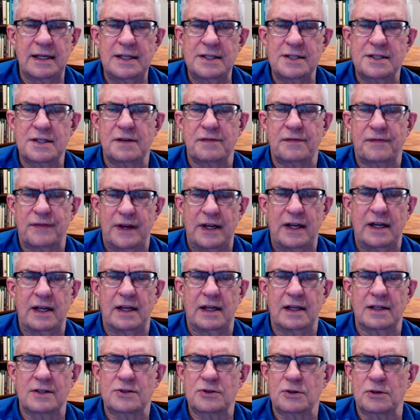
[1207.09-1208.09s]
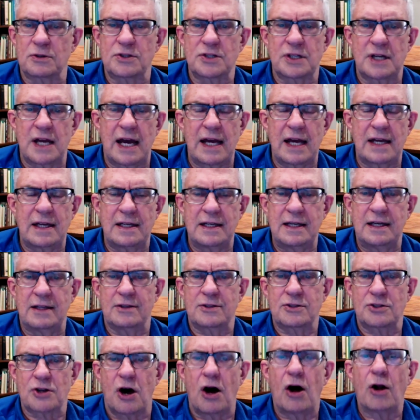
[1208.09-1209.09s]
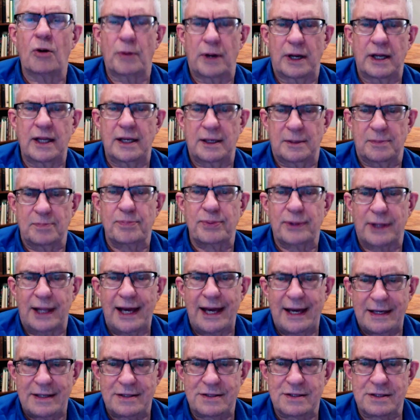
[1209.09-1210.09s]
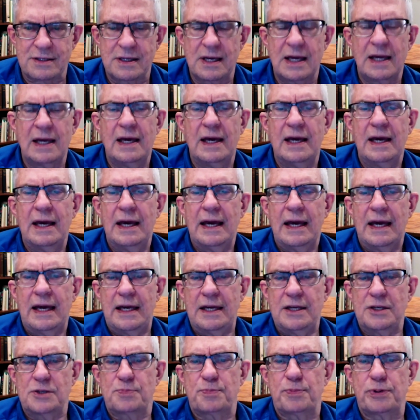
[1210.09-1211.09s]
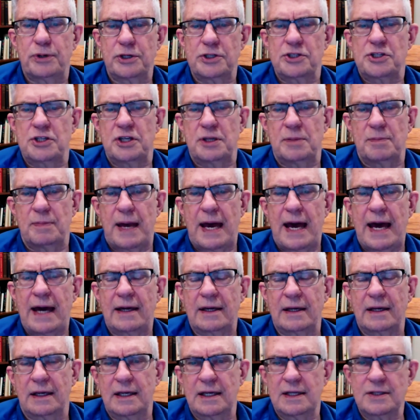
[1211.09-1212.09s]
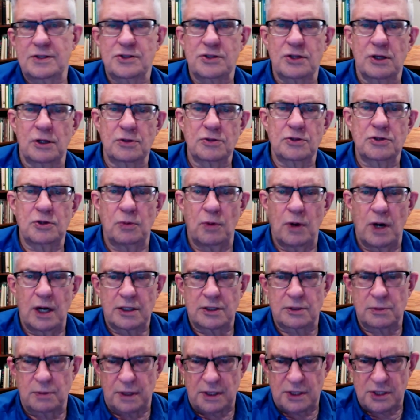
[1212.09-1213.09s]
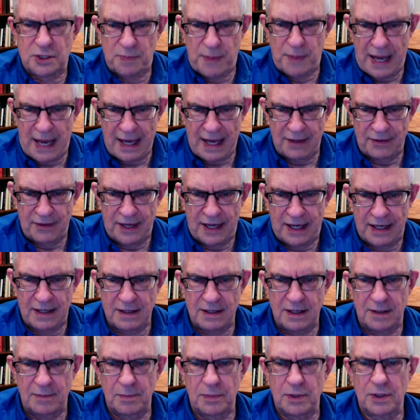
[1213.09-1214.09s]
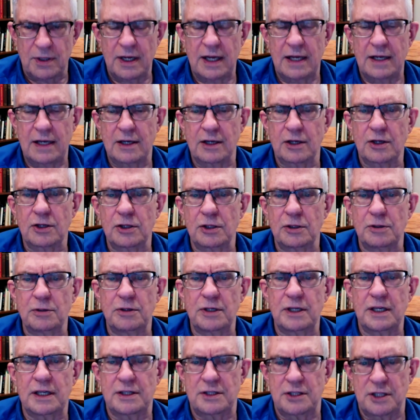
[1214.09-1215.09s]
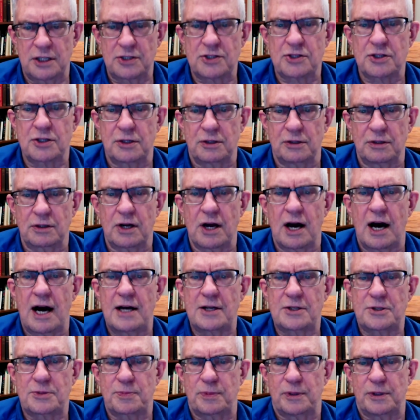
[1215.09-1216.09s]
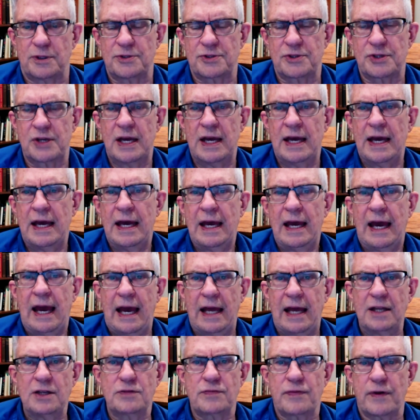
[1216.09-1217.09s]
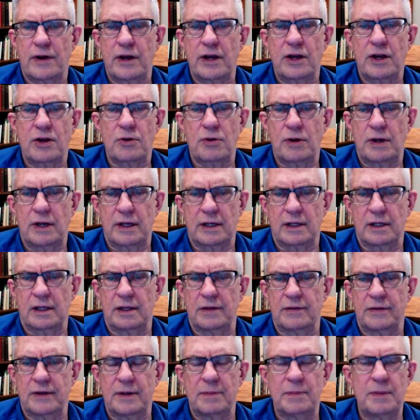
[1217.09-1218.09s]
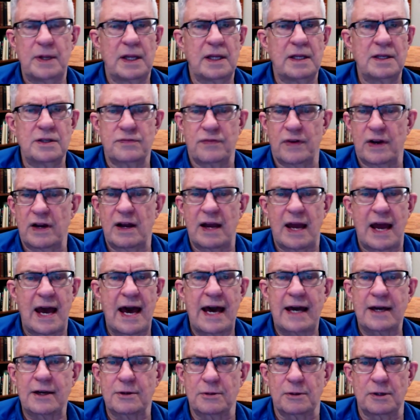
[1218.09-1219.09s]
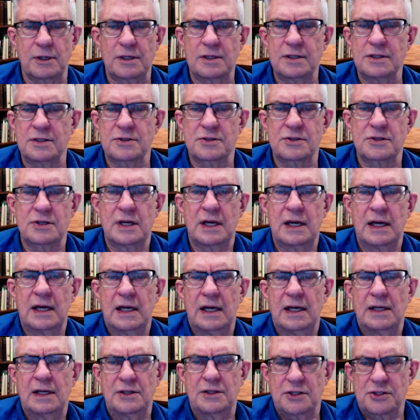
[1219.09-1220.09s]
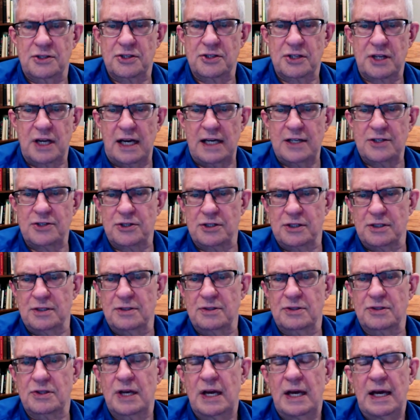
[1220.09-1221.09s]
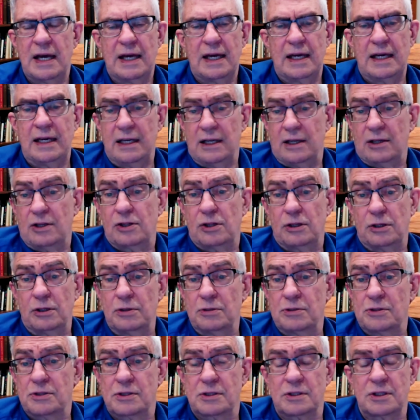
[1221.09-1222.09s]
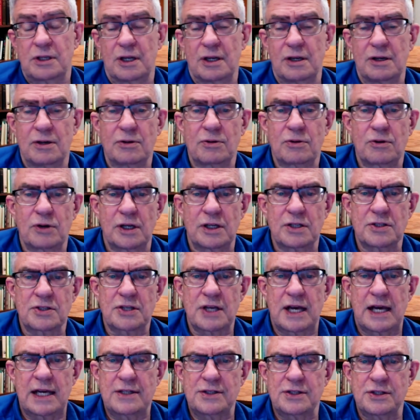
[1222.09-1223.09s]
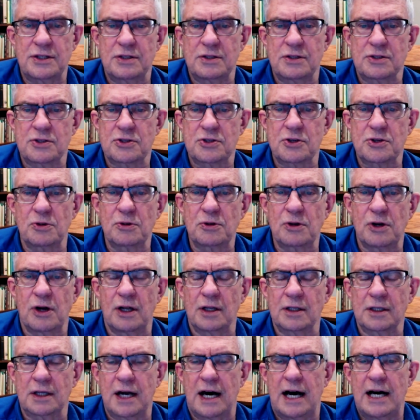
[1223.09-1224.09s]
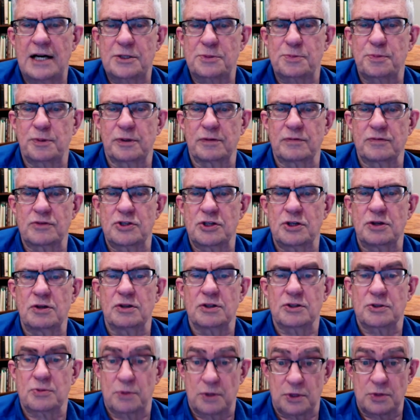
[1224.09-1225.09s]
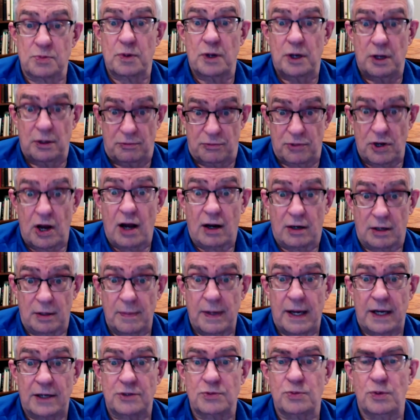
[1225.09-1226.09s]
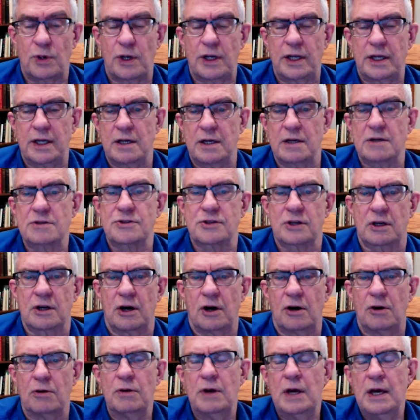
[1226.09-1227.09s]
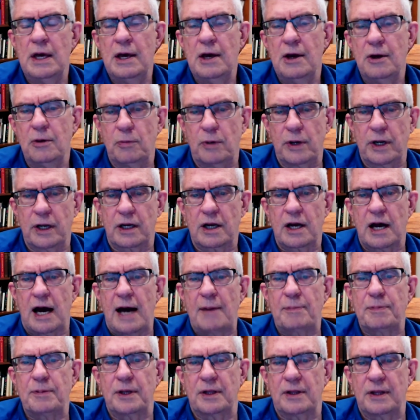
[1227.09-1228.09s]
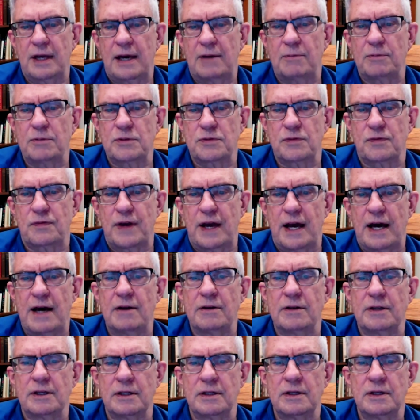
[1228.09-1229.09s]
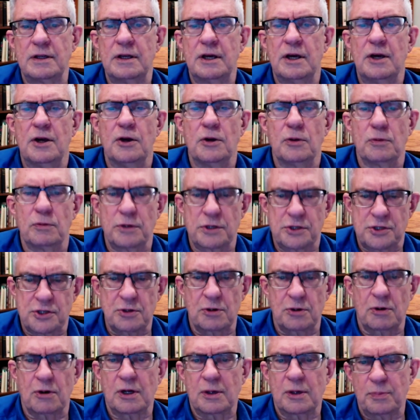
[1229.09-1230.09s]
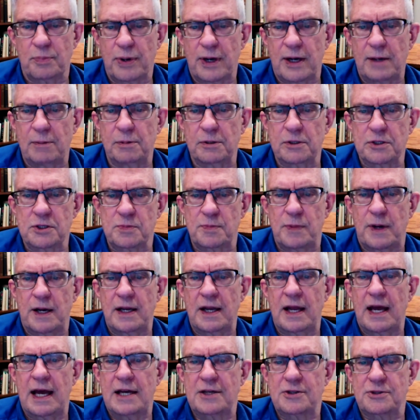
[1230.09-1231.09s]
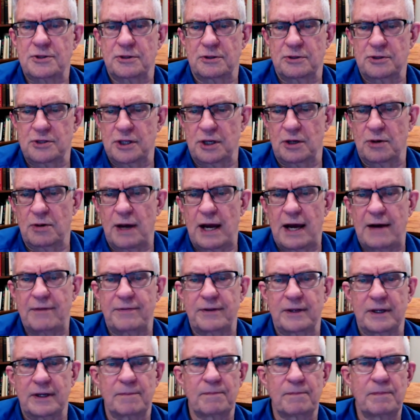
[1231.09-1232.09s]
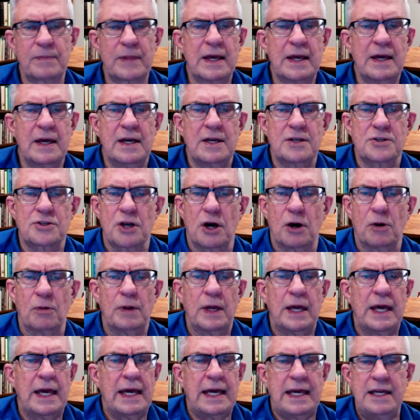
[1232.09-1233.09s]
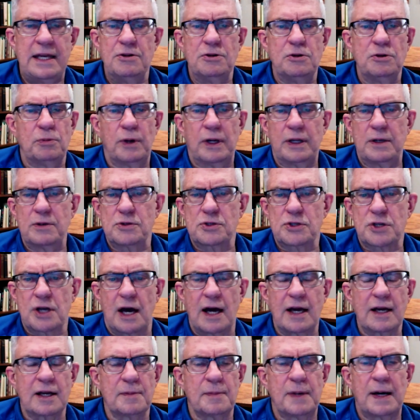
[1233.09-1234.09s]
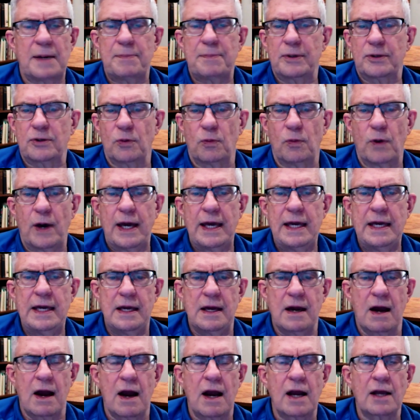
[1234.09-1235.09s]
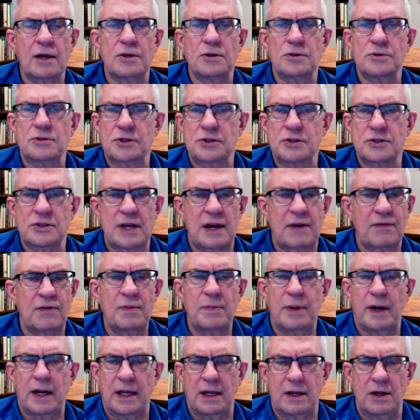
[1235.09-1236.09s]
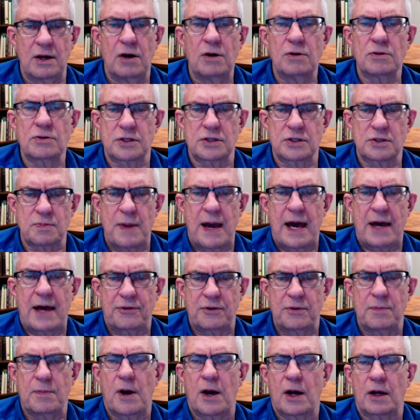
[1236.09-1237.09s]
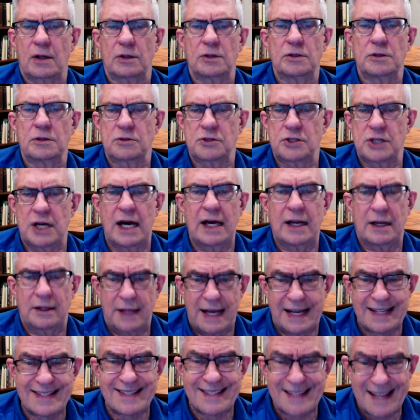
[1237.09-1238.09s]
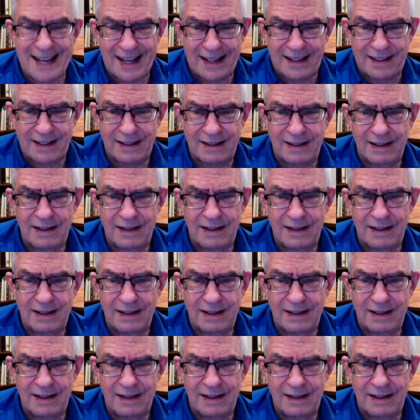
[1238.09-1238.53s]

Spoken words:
He's defending it. So it's an idea that's already in place. he's pushing back against those who want to expand that number and include additional gospels. And he's very critical of them, and he's very accurate in his discussions. He includes, criticizing the so-called Gospel of Judas, which we talked about 20 years ago when a copy of that was found and restored and published by National Geographic. So he knew what he was talking about, but the way he argues is everybody knows it's Matthew, Mark, Luke, John, and that's it.